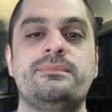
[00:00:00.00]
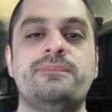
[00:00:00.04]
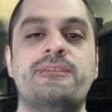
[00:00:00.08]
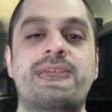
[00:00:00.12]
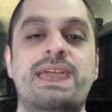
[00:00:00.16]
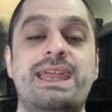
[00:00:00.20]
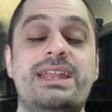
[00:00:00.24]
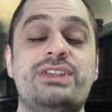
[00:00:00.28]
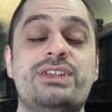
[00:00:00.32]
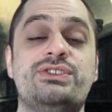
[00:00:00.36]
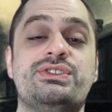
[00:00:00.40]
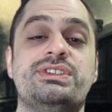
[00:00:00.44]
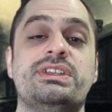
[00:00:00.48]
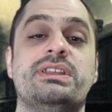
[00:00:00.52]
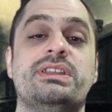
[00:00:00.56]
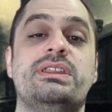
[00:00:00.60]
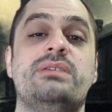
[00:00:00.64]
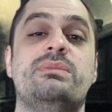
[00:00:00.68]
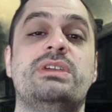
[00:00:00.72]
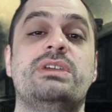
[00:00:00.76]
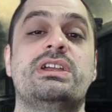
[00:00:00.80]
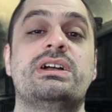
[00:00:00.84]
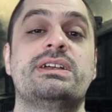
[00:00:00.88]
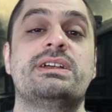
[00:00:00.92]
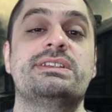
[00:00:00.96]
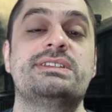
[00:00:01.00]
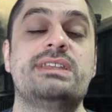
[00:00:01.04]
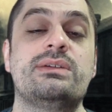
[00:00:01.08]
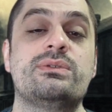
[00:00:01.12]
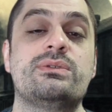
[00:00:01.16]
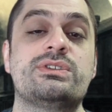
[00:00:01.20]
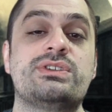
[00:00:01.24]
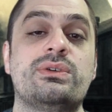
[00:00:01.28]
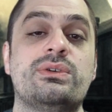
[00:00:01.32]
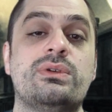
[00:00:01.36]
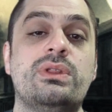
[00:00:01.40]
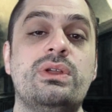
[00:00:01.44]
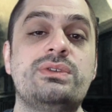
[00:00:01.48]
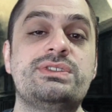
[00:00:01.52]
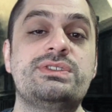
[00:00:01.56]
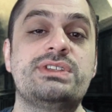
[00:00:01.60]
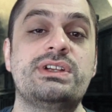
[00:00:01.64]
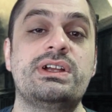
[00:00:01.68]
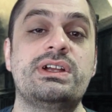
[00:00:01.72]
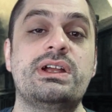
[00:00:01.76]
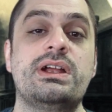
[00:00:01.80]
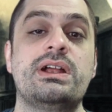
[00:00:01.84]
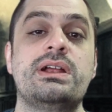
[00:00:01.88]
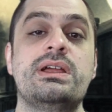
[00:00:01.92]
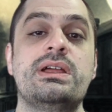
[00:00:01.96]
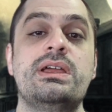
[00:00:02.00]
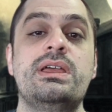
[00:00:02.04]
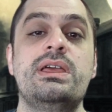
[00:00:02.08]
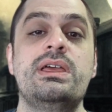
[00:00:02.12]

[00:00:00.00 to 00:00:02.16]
And interestingly, because they were so close to her,